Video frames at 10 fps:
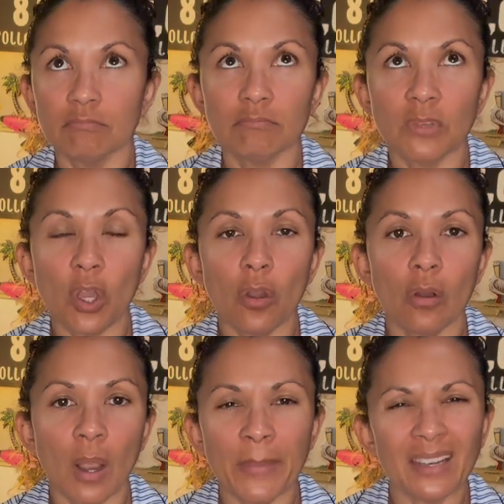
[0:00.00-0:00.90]

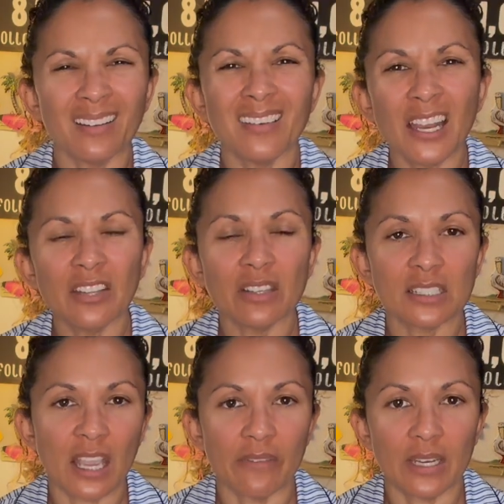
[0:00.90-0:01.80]
none of these
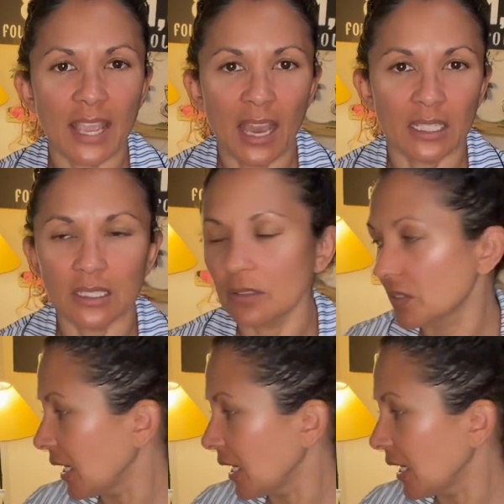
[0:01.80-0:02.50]
have any additives,